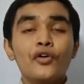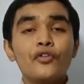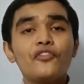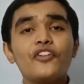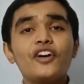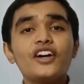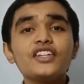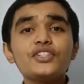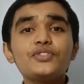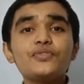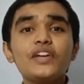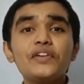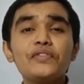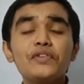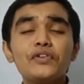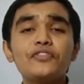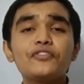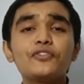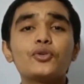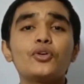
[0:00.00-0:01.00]
First wave
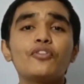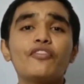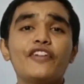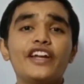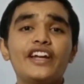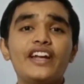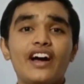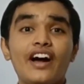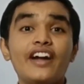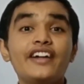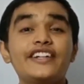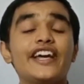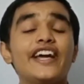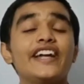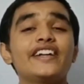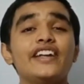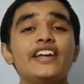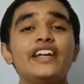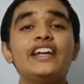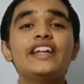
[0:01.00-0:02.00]
of COVID
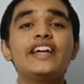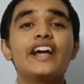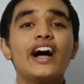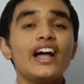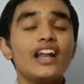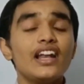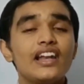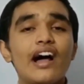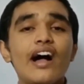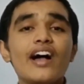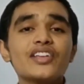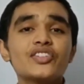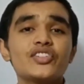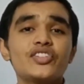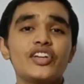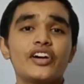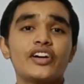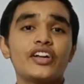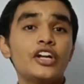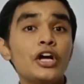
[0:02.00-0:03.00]
attacked India
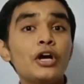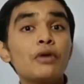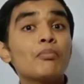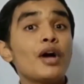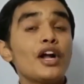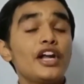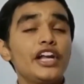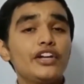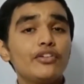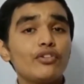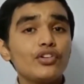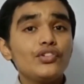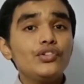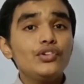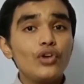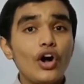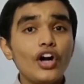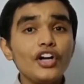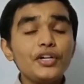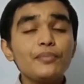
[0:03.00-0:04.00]
last year, but it was
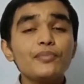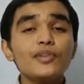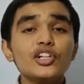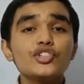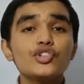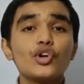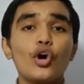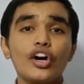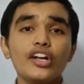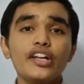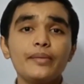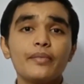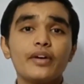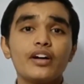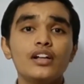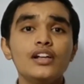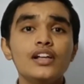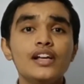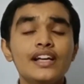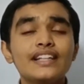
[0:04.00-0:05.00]
not much
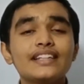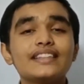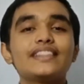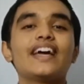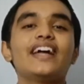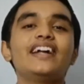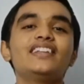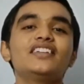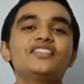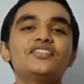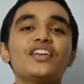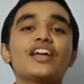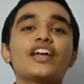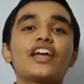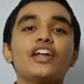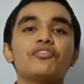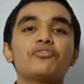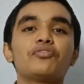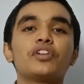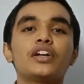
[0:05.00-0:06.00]
horrible than the
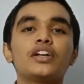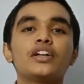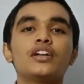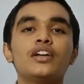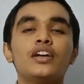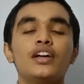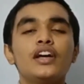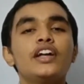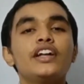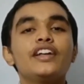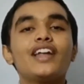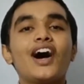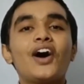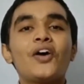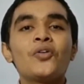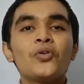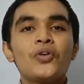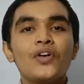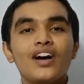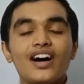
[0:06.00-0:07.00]
second one.
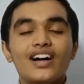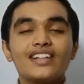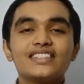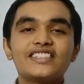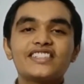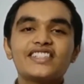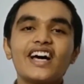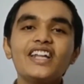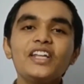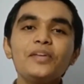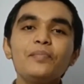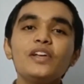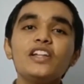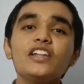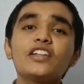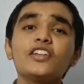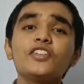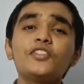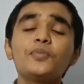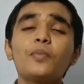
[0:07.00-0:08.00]
Now, Ansari
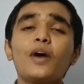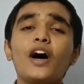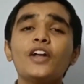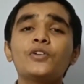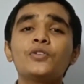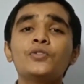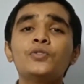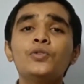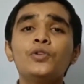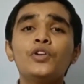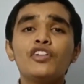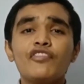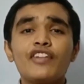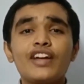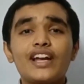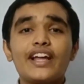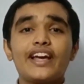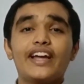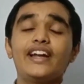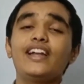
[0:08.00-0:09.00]
Birkis Banu
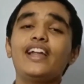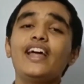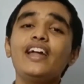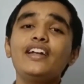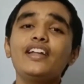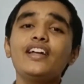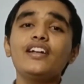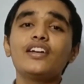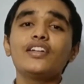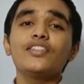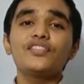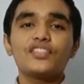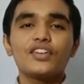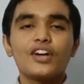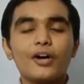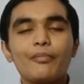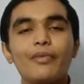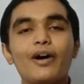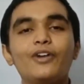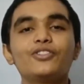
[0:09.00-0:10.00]
will enlighten us
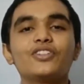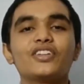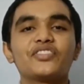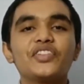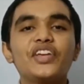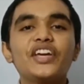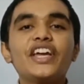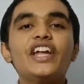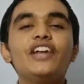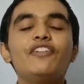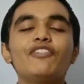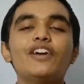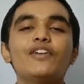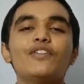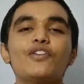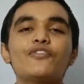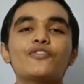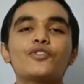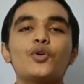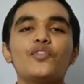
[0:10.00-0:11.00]
about the second
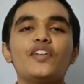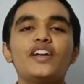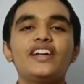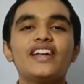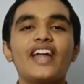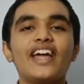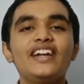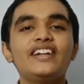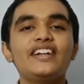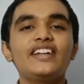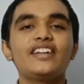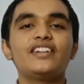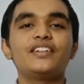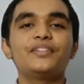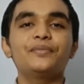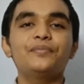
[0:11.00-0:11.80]
wave of COVID-19.